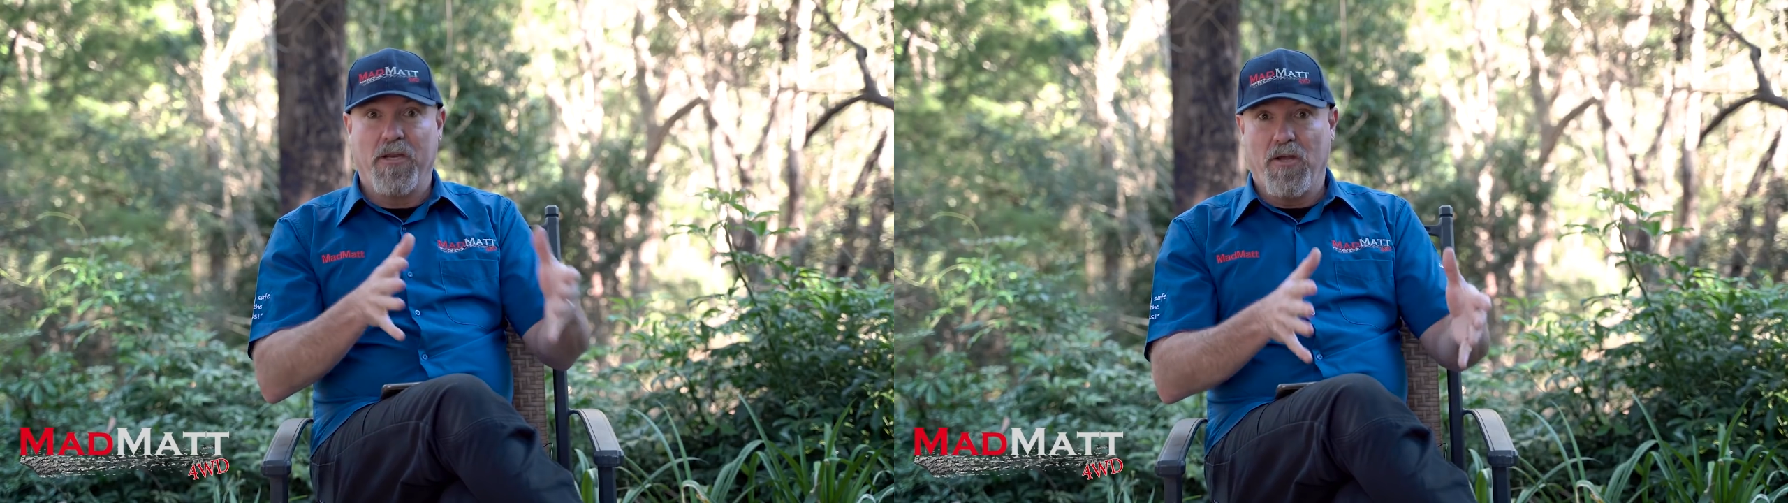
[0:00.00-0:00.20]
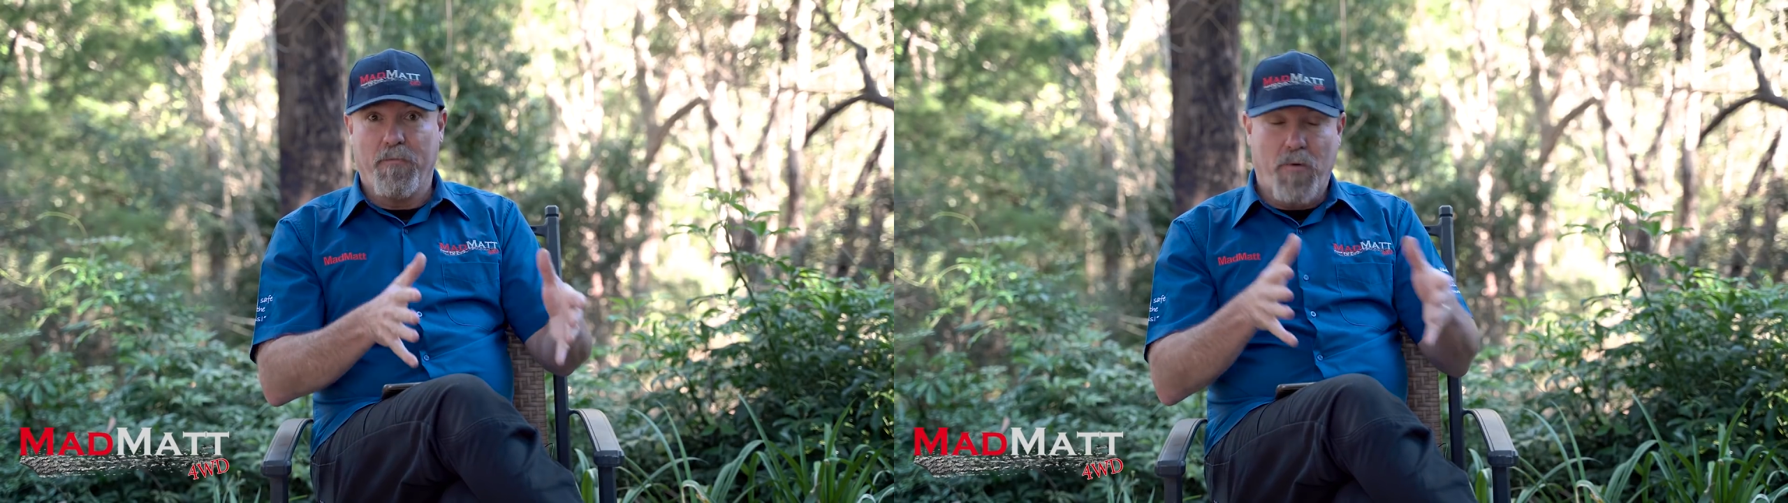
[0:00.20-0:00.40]
a
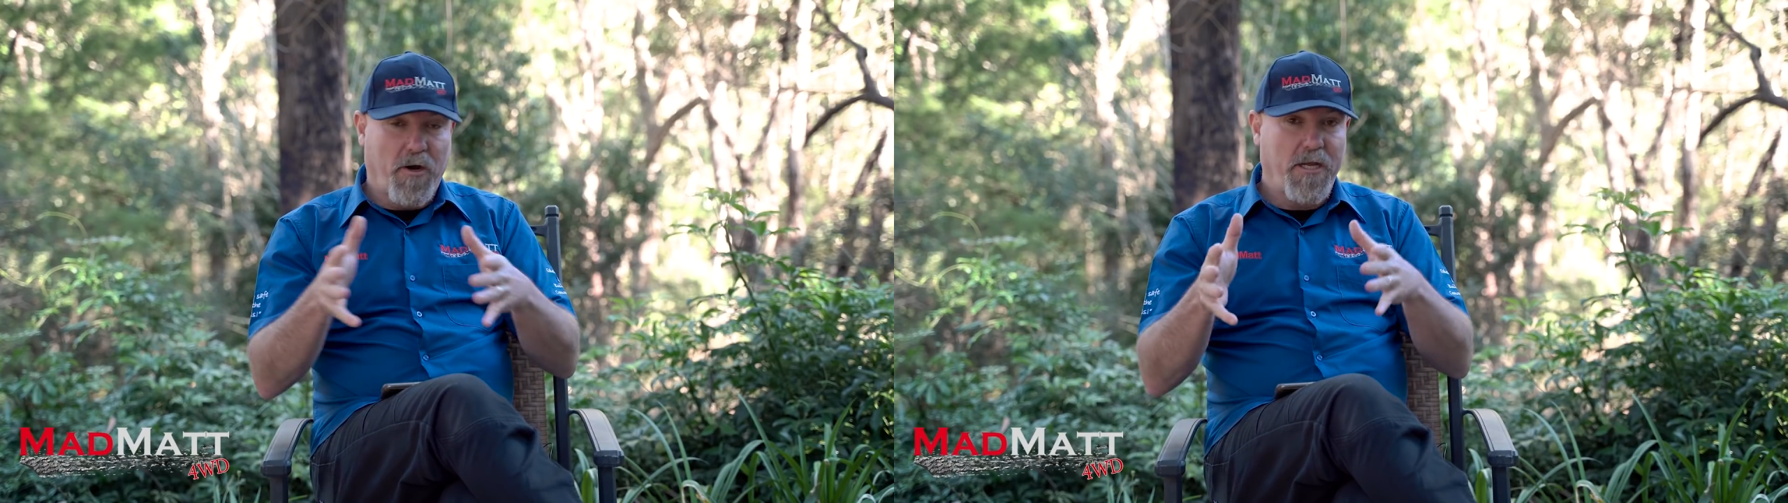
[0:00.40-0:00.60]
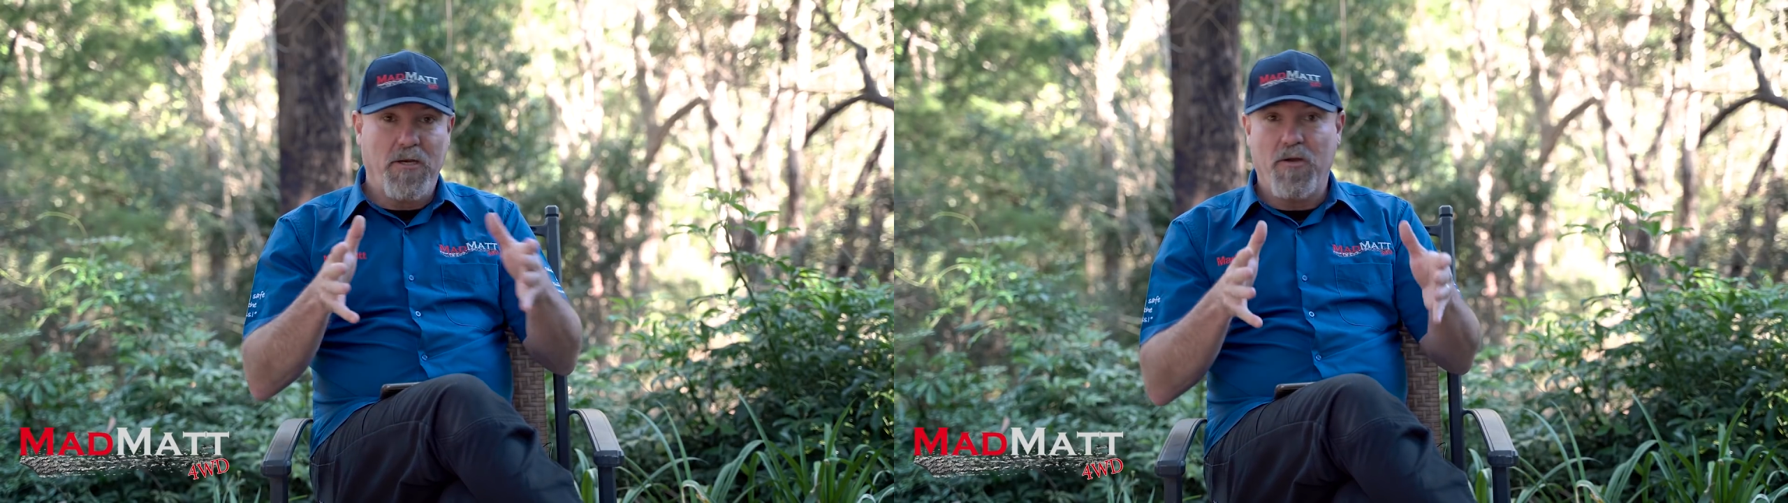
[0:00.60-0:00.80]
new
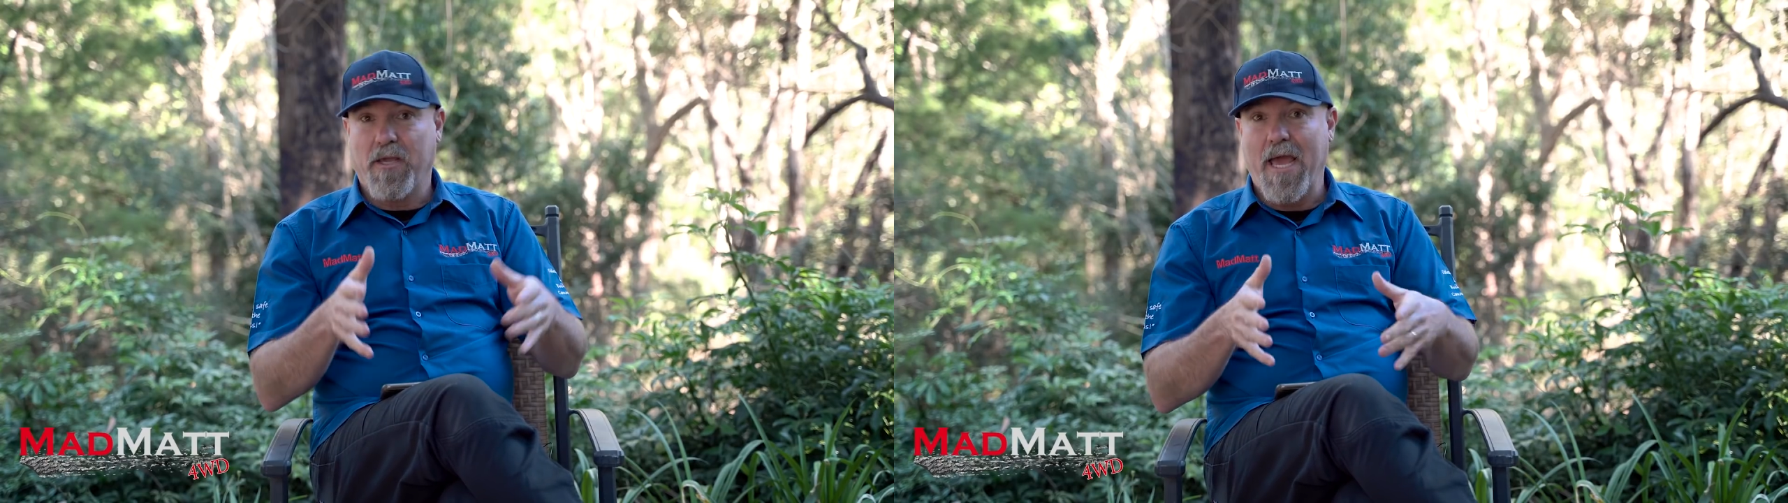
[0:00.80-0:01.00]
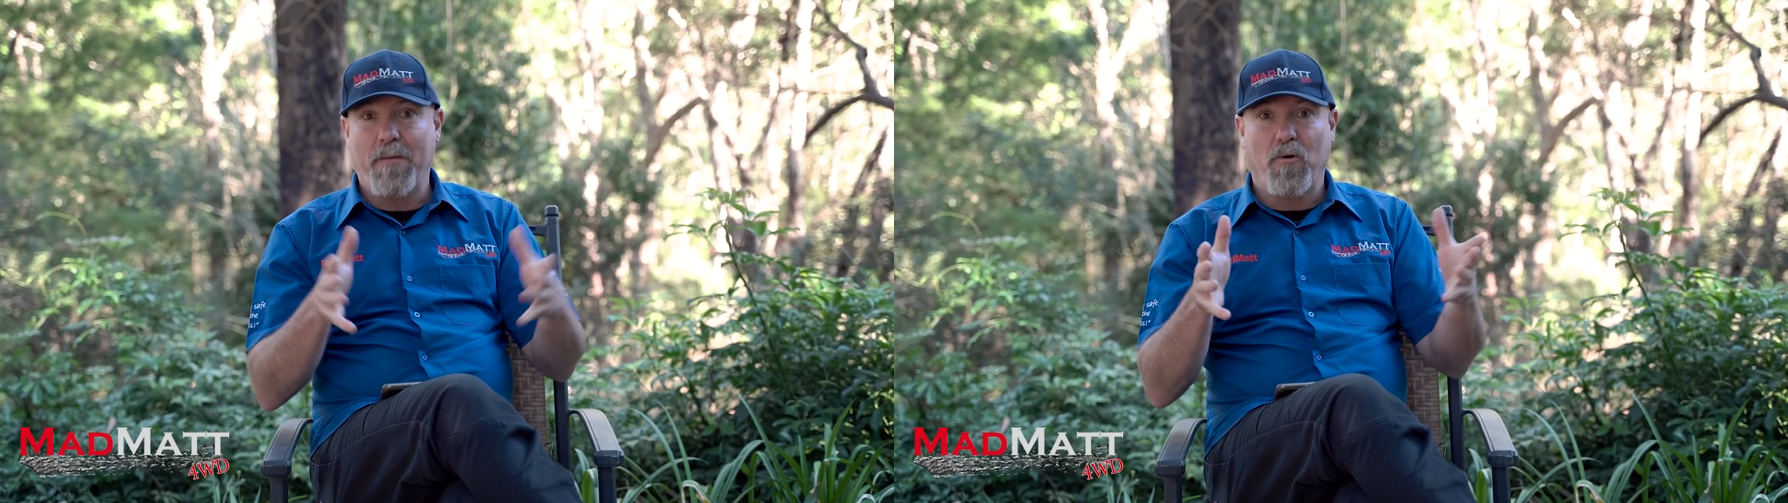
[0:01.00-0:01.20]
body, new
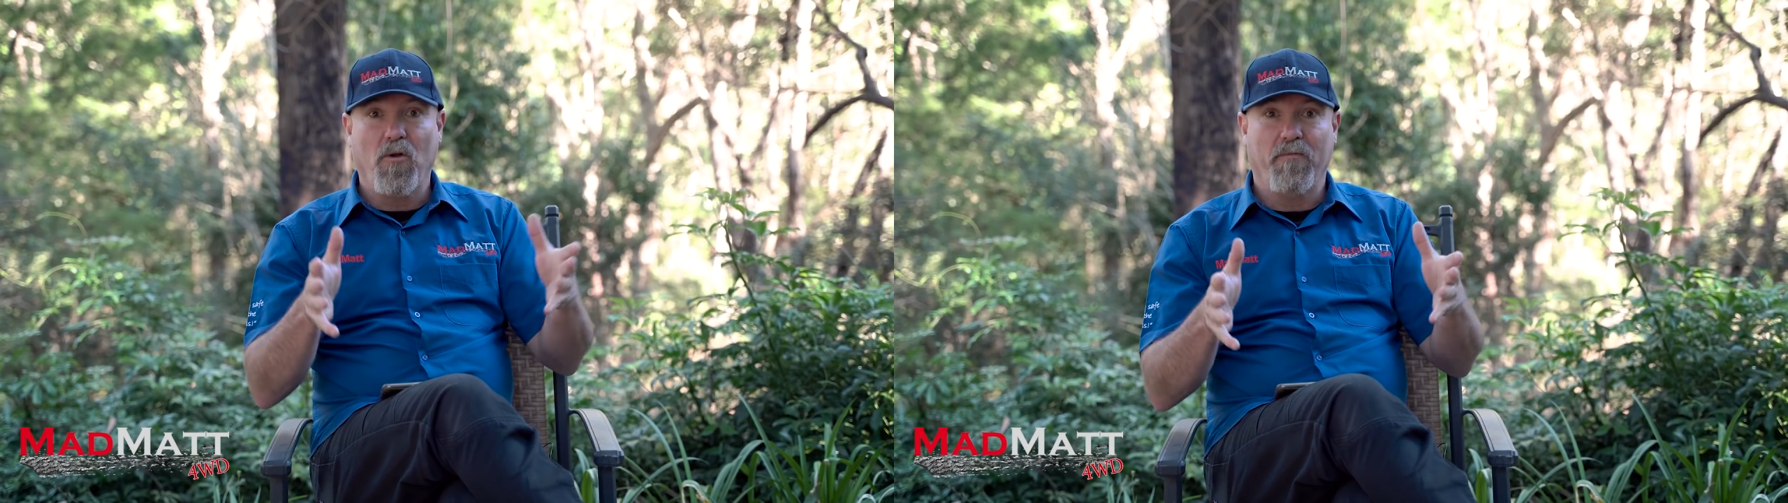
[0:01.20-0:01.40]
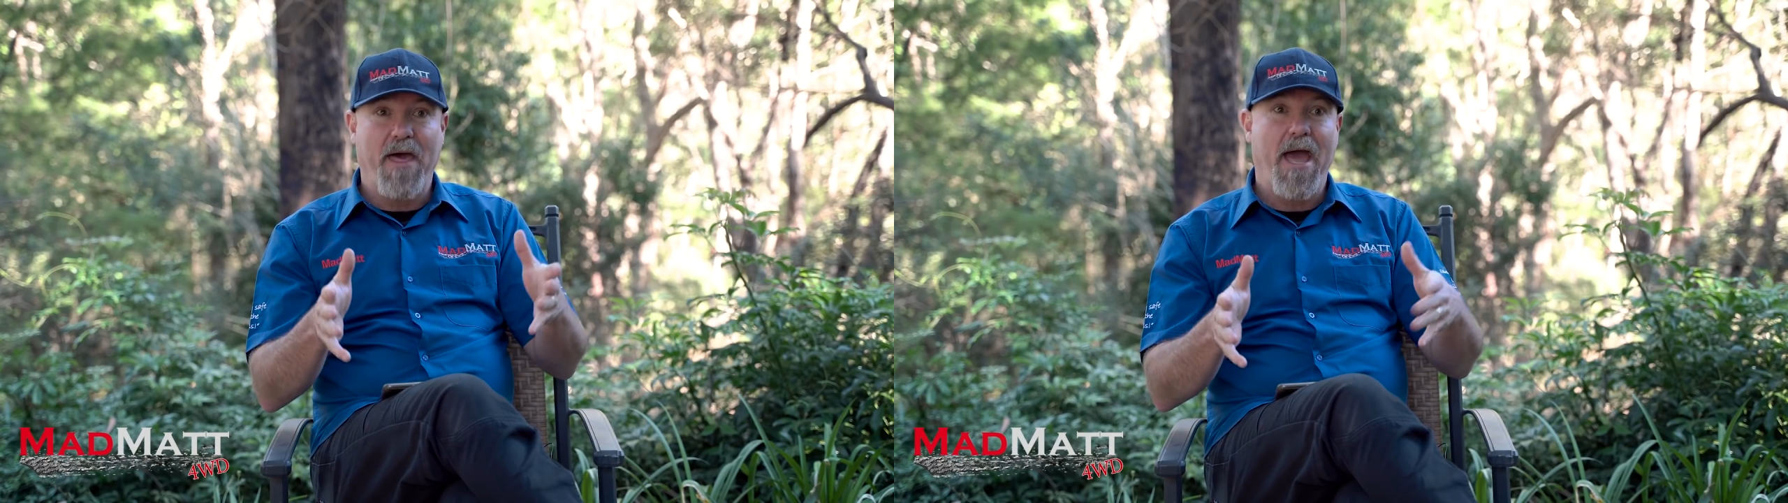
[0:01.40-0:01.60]
cab, all
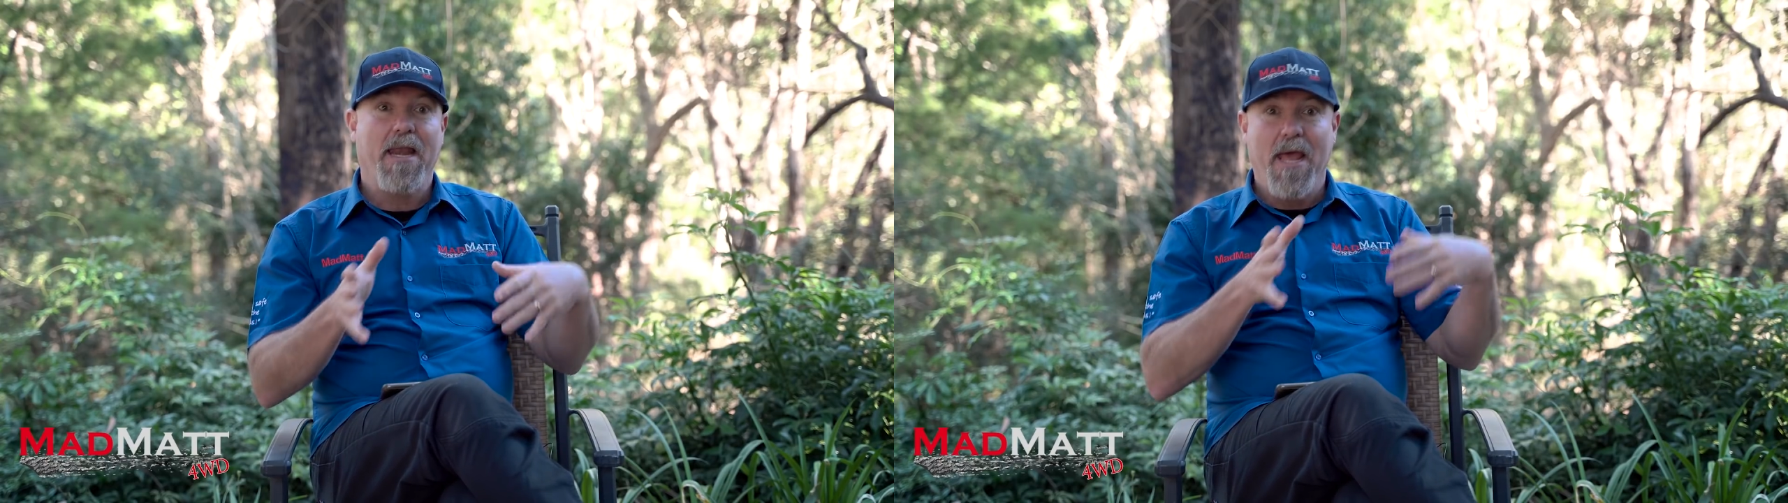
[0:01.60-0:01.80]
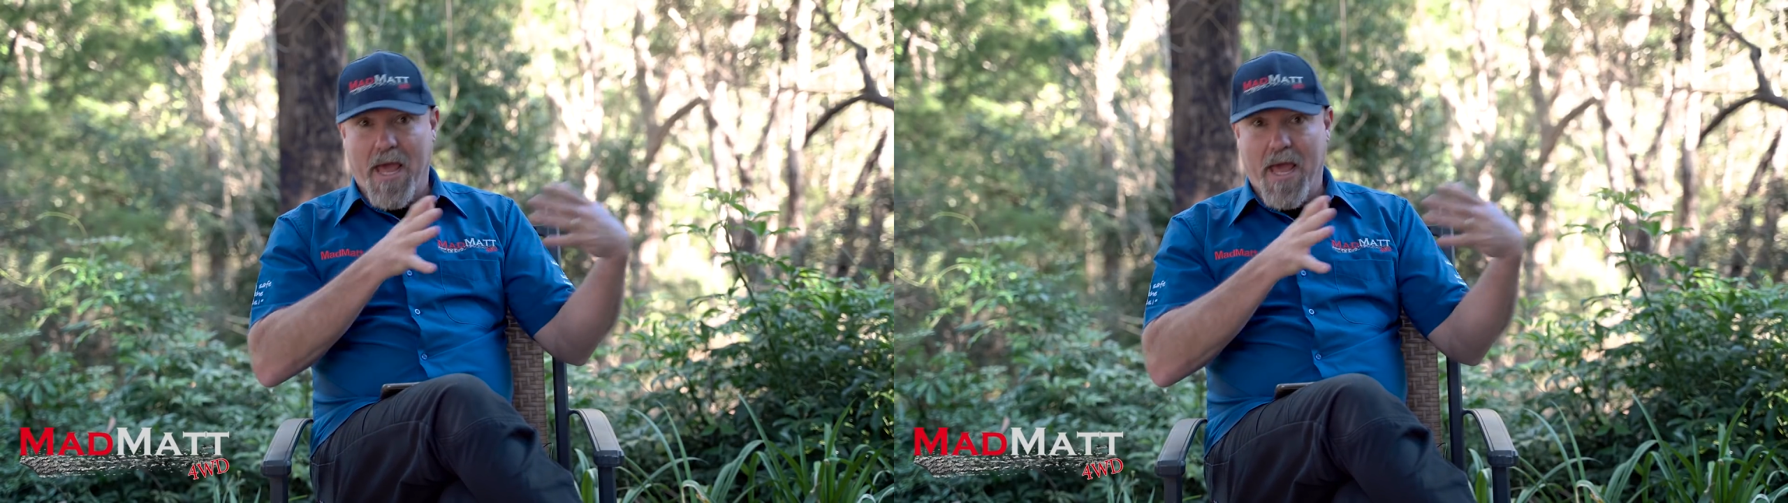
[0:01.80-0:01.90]
of that.